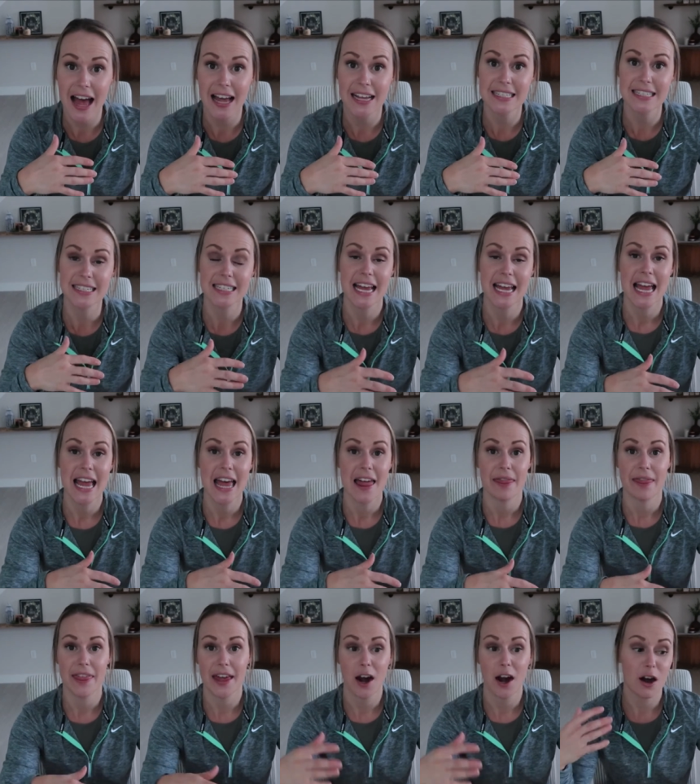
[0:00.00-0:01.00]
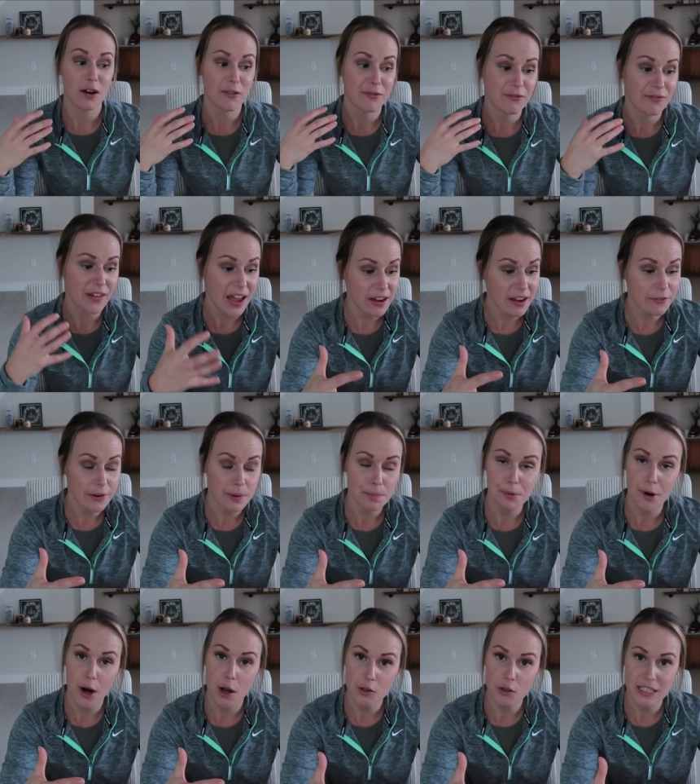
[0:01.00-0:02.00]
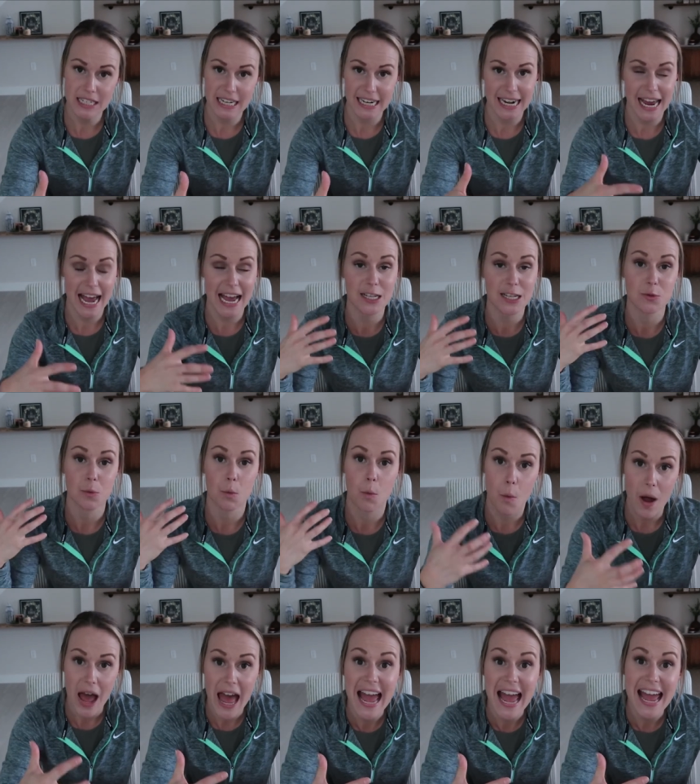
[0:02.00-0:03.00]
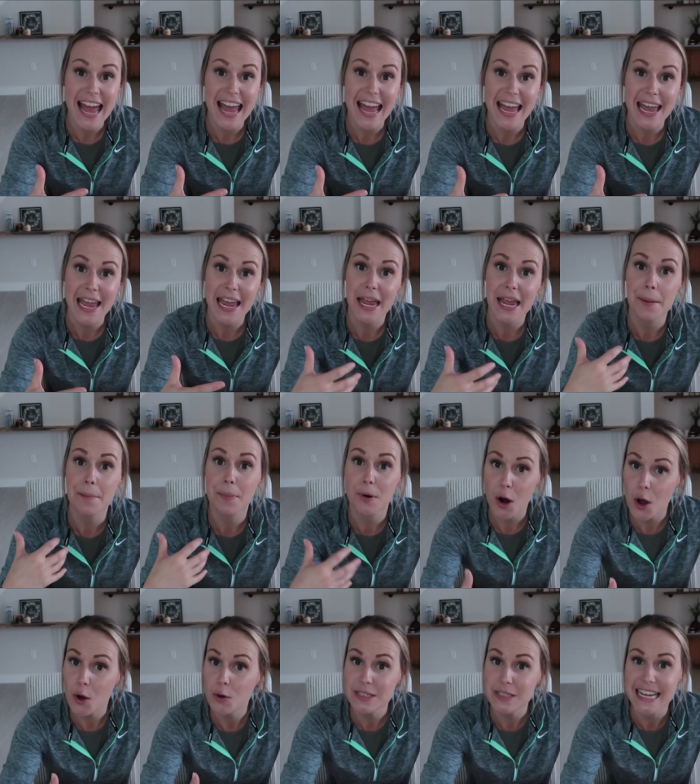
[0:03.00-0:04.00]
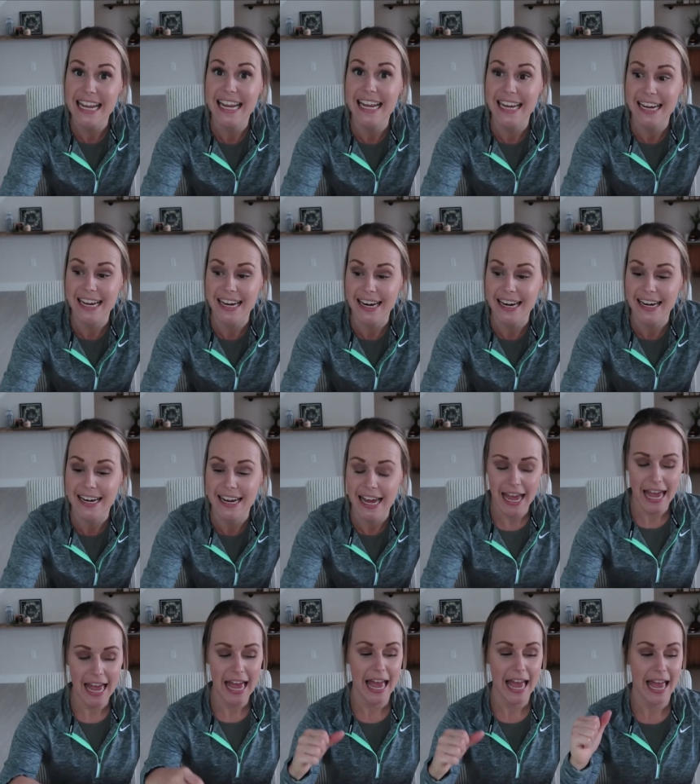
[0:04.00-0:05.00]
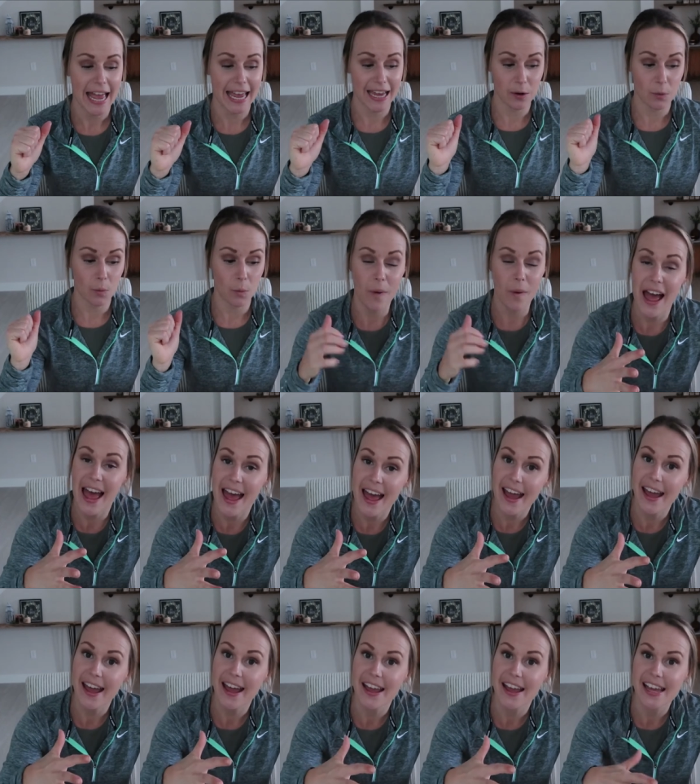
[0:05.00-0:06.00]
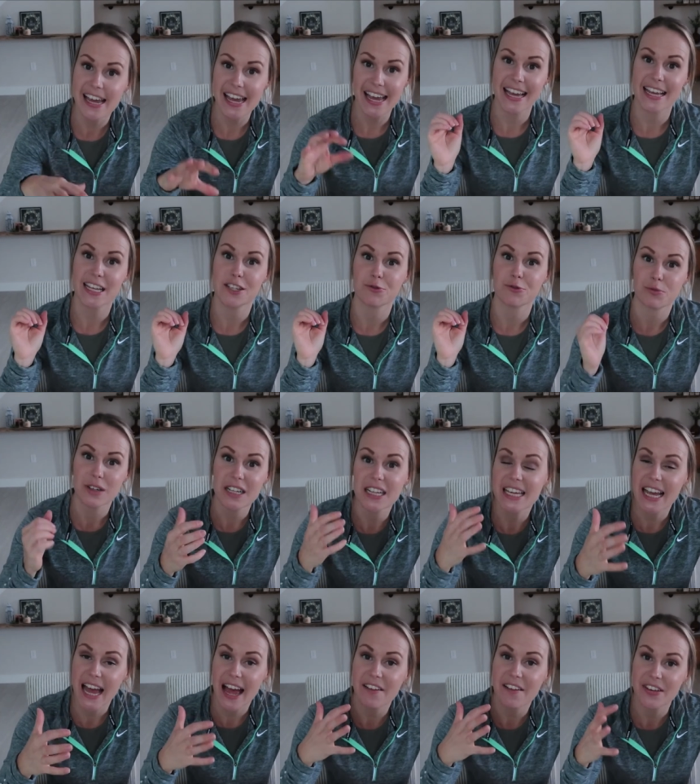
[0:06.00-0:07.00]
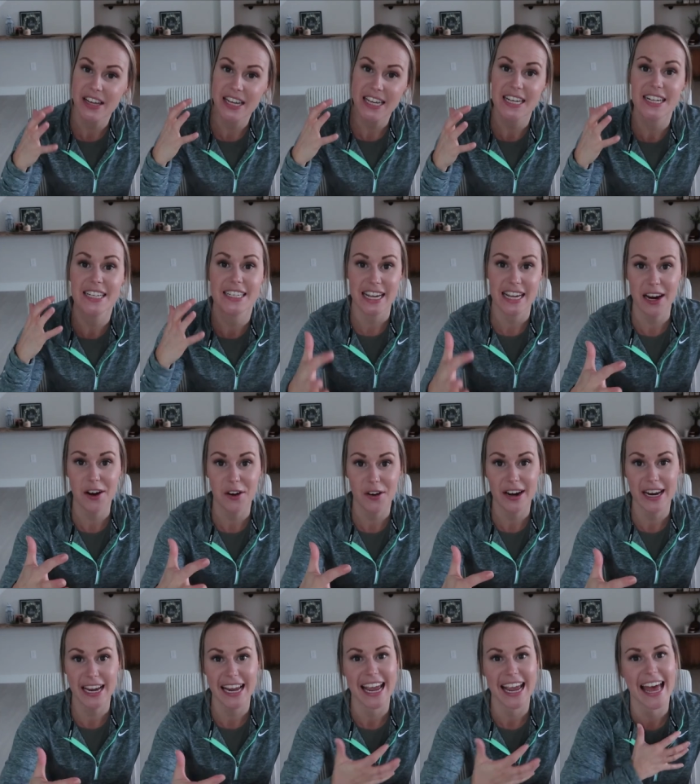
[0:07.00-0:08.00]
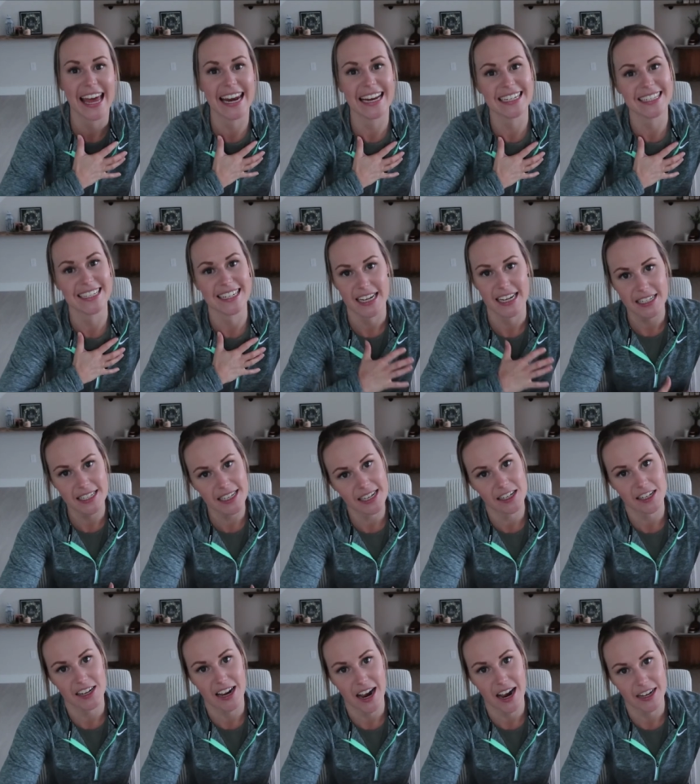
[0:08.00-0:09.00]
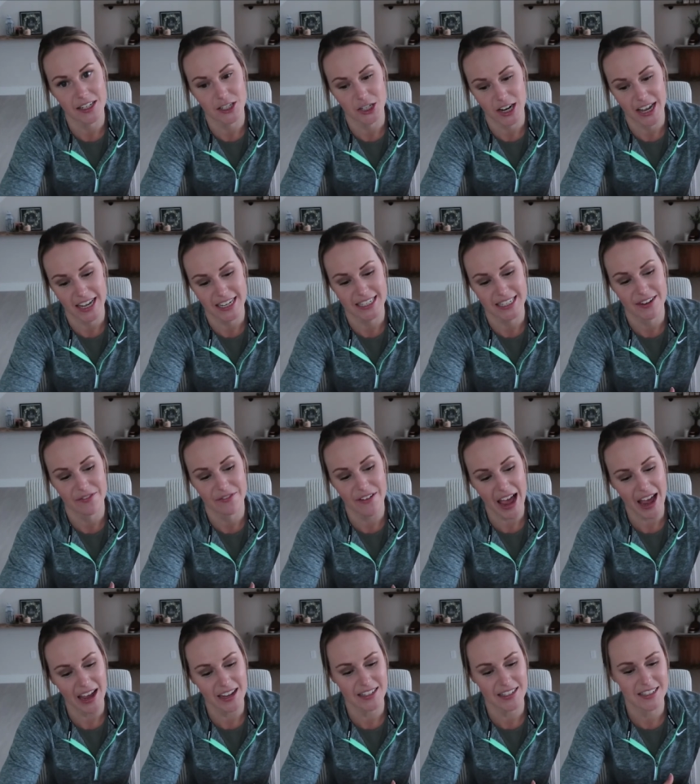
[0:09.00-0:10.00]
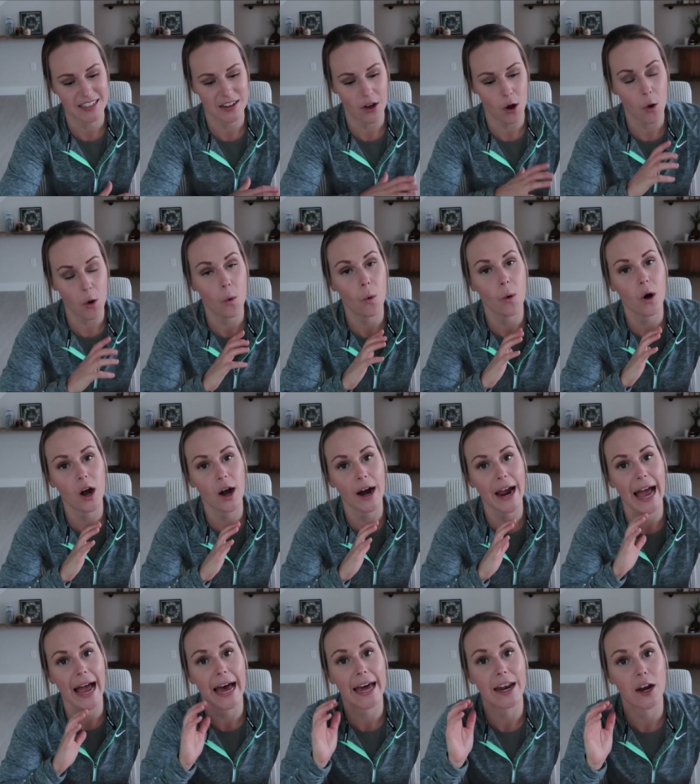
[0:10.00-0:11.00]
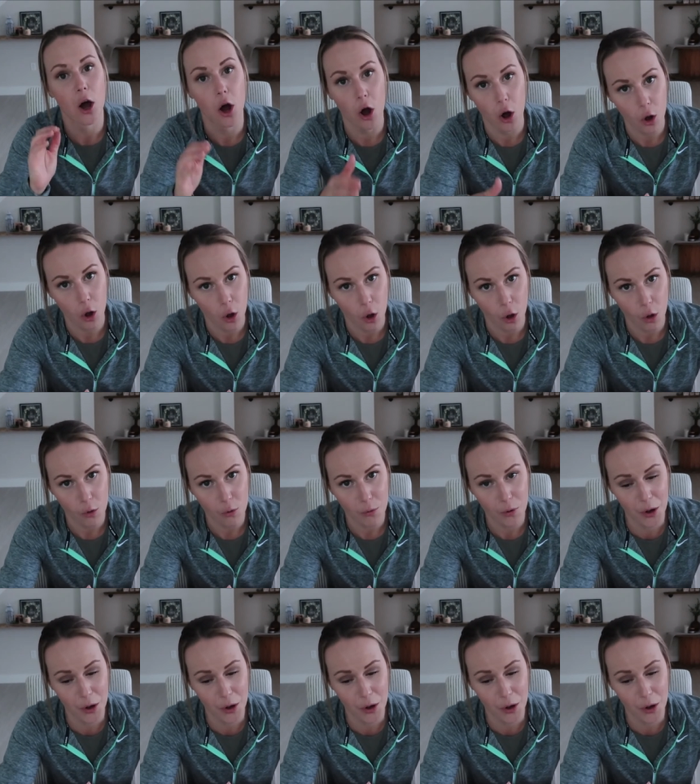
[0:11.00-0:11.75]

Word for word: realized that our favorite protein has whey protein and whey is really heavy in dairy and it doesn't digest fast or at all